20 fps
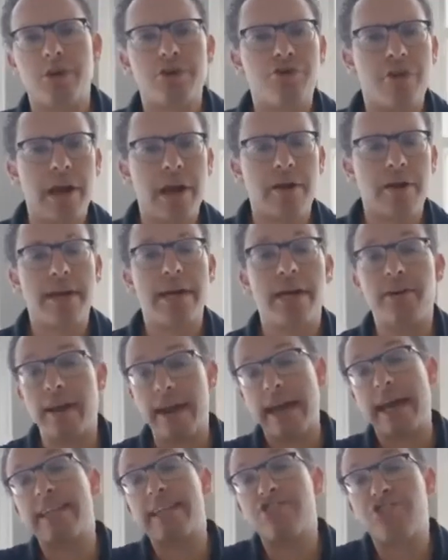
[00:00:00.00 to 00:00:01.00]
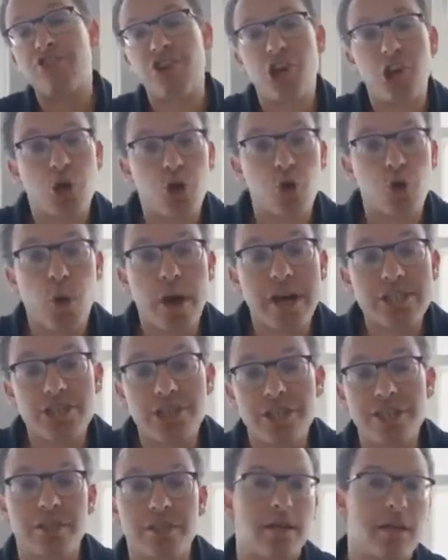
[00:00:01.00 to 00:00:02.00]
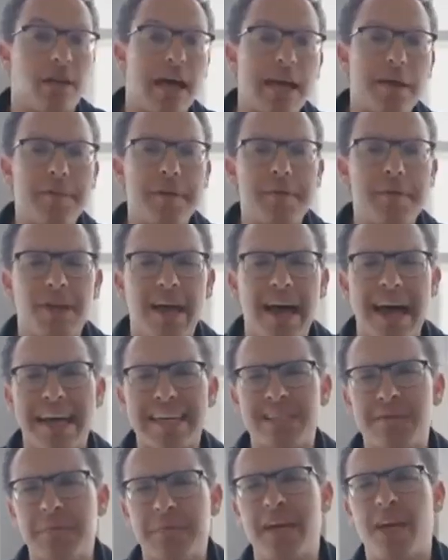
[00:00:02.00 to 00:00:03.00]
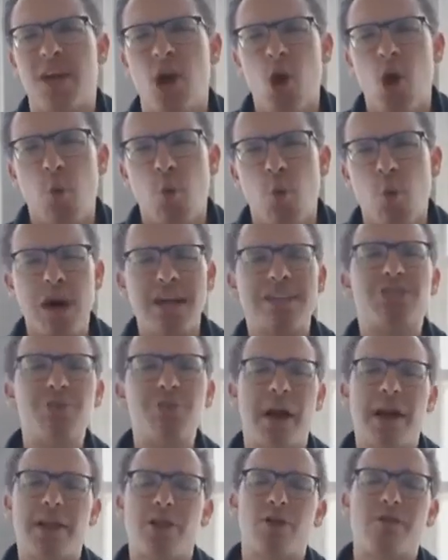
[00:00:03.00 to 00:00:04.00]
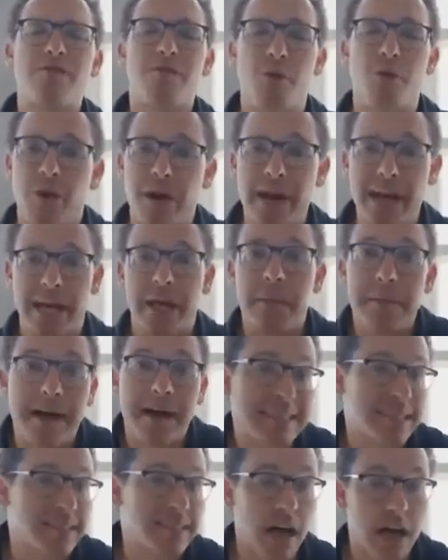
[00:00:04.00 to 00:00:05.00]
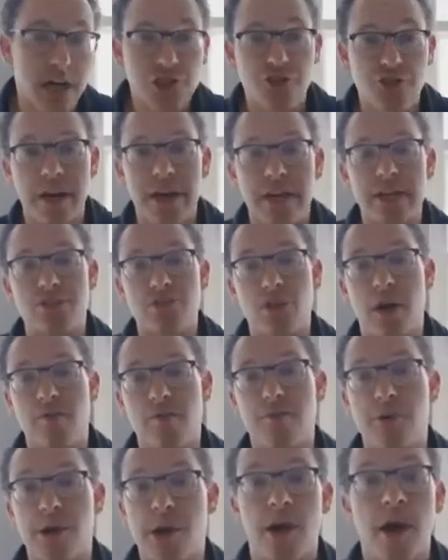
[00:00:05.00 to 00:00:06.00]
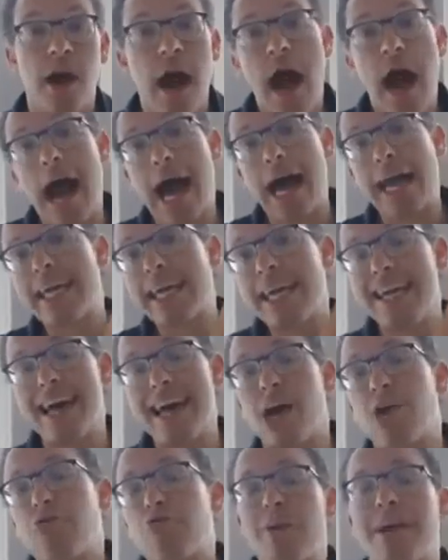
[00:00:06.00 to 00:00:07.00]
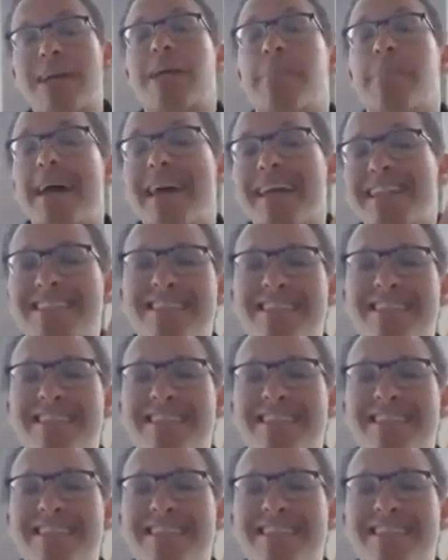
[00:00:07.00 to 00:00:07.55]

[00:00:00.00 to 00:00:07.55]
and Trader here, answering your questions. A lot of people ask me, what do I look for in my stock trading software? I cannot recommend